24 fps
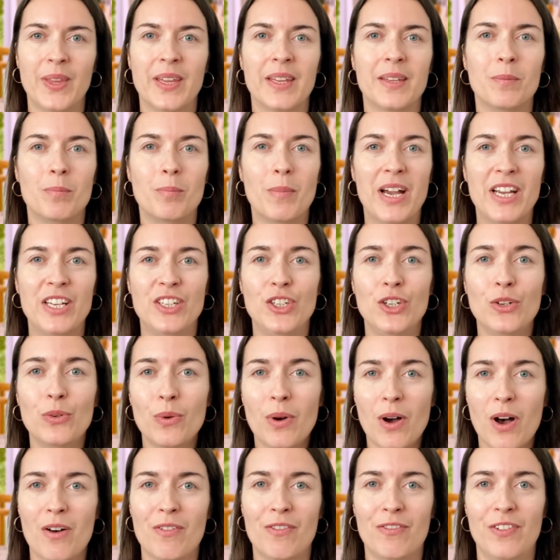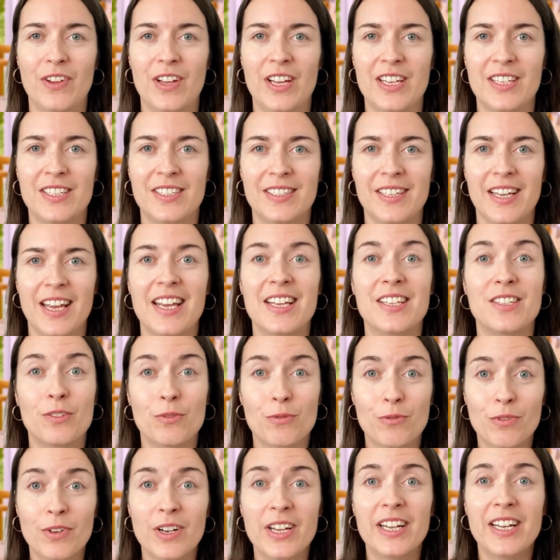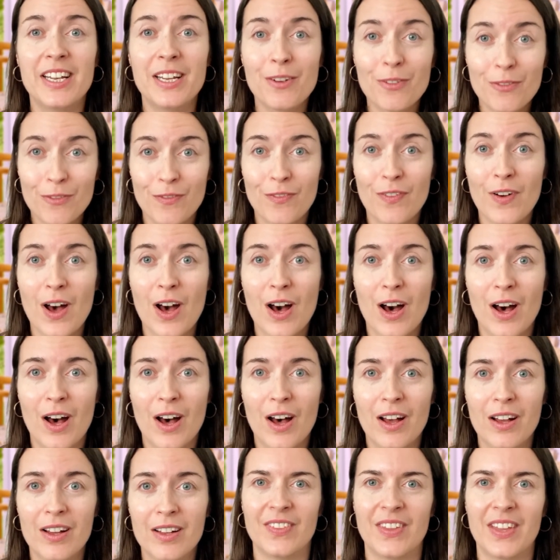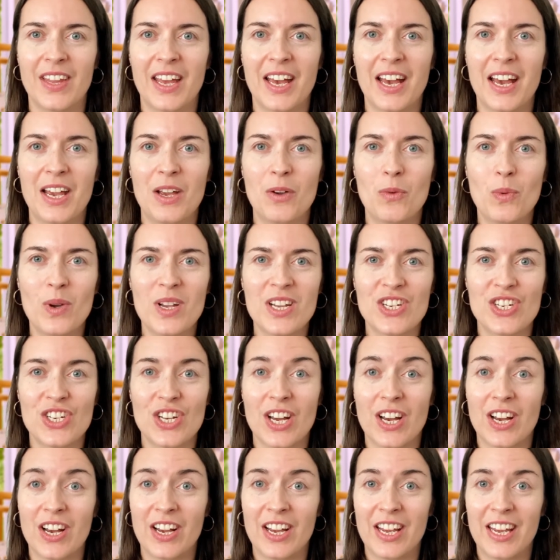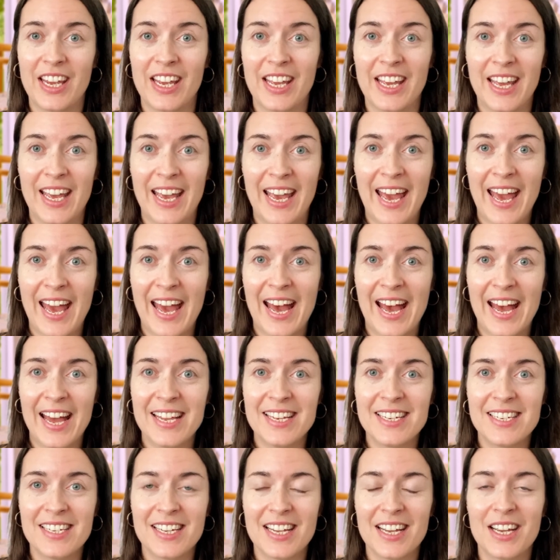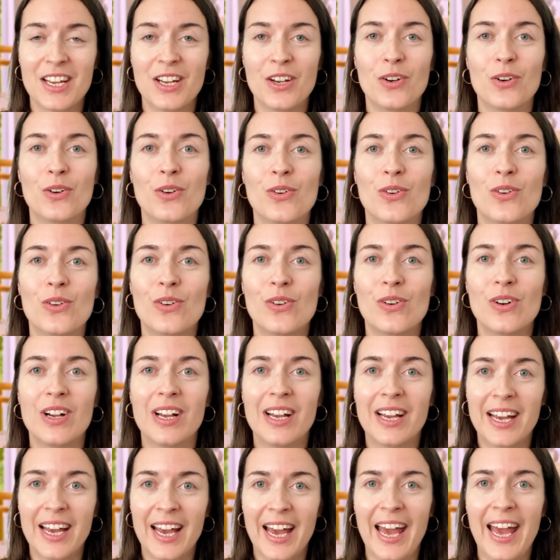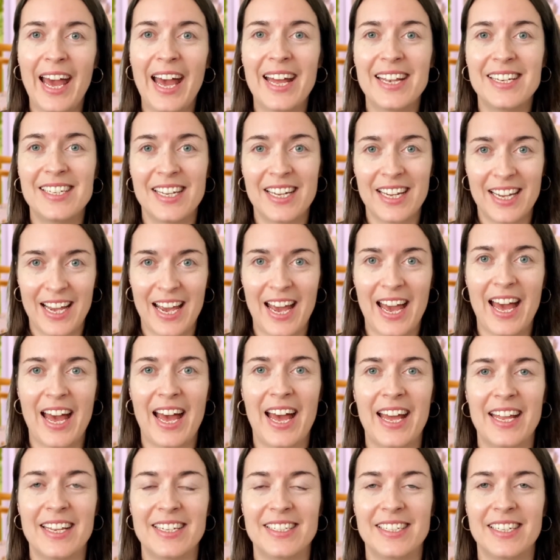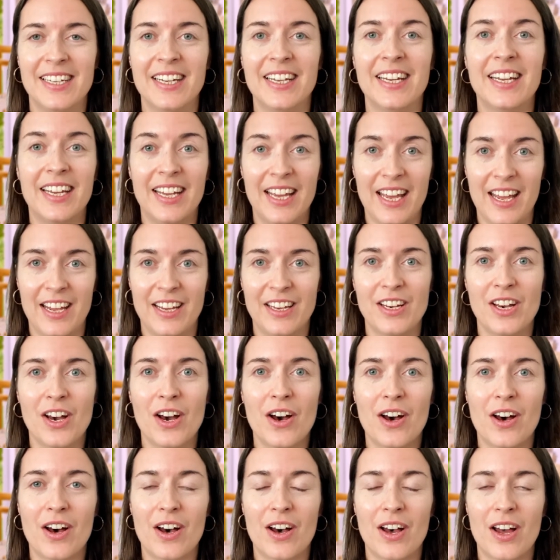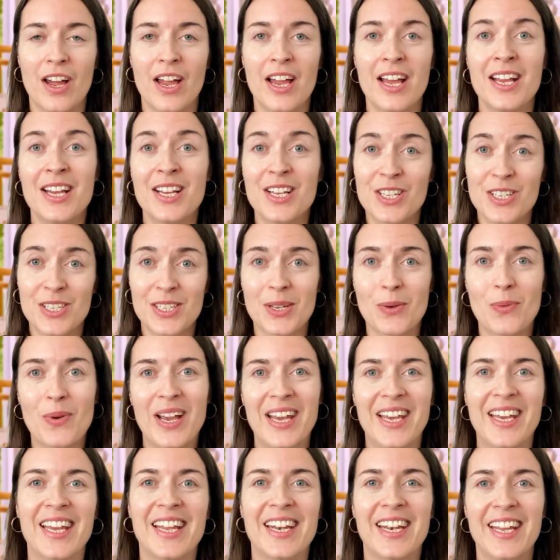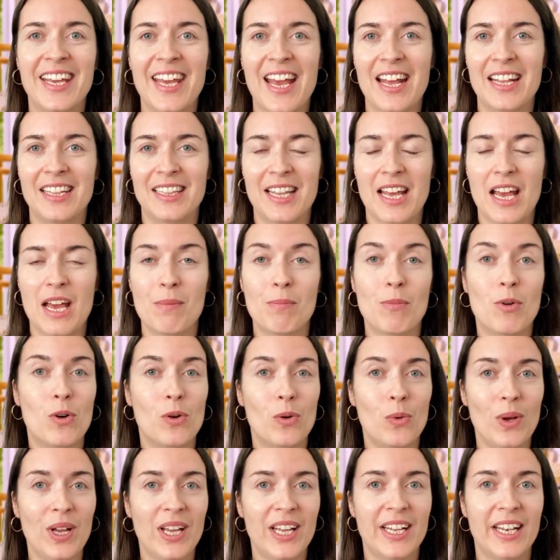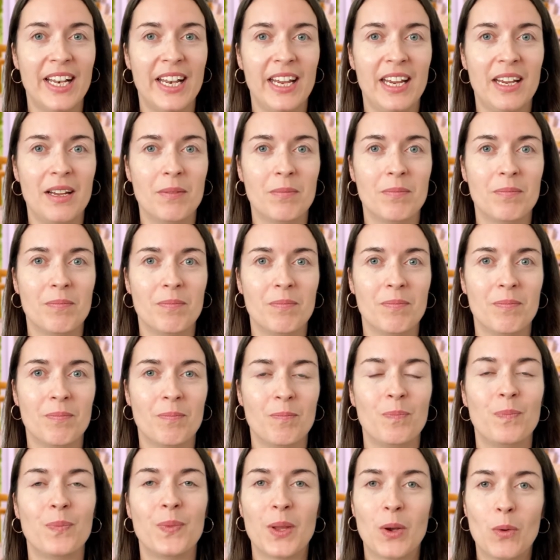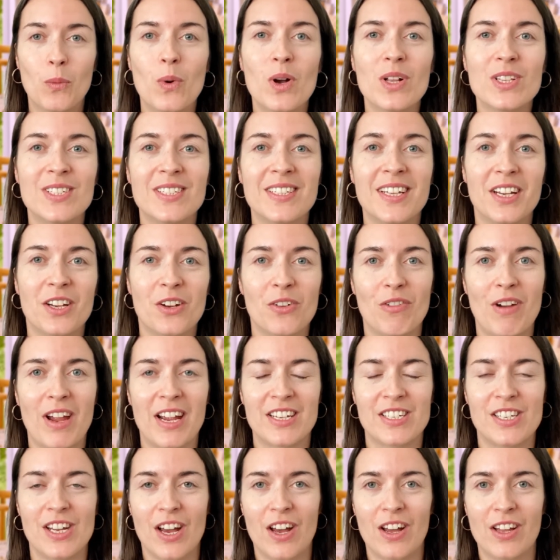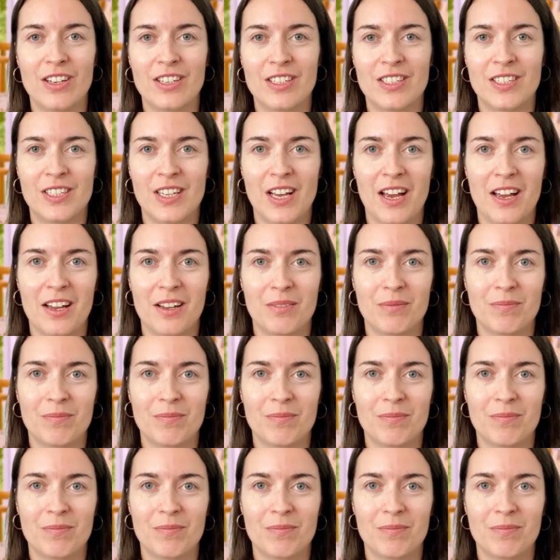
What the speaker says: My new office is really far. I wish I had or had had a car so I can get there more quickly. What's the correct answer?